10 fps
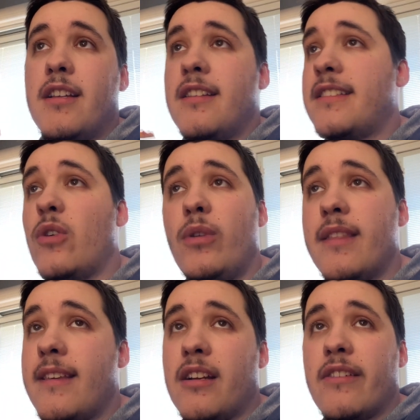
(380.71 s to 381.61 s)
That's the only
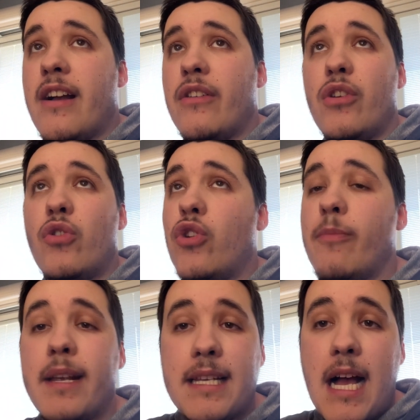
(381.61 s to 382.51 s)
thing around, you know, no
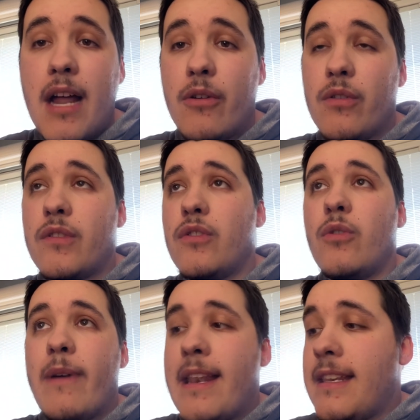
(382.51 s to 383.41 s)
McDonald's, no
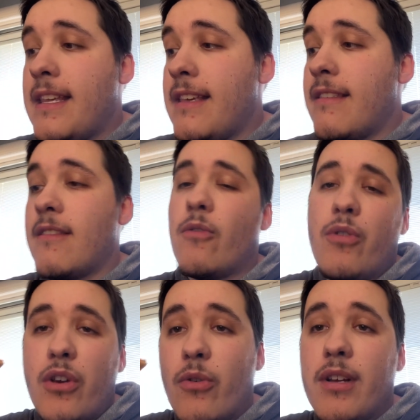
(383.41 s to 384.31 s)
Wendy's. So
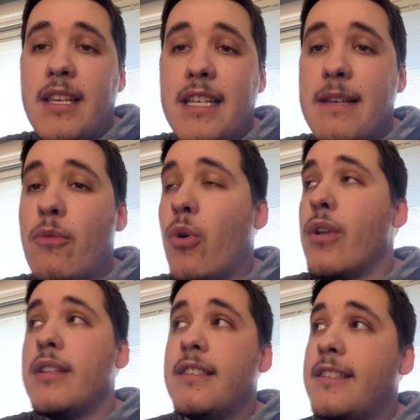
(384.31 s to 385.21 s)
you go to Tim
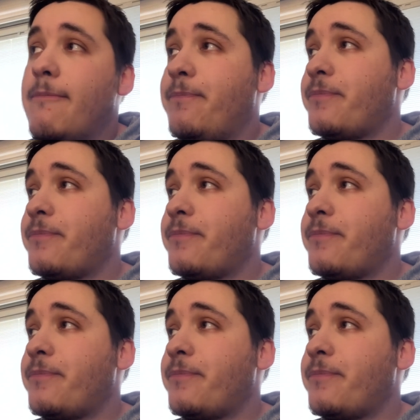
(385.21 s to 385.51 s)
Hortons,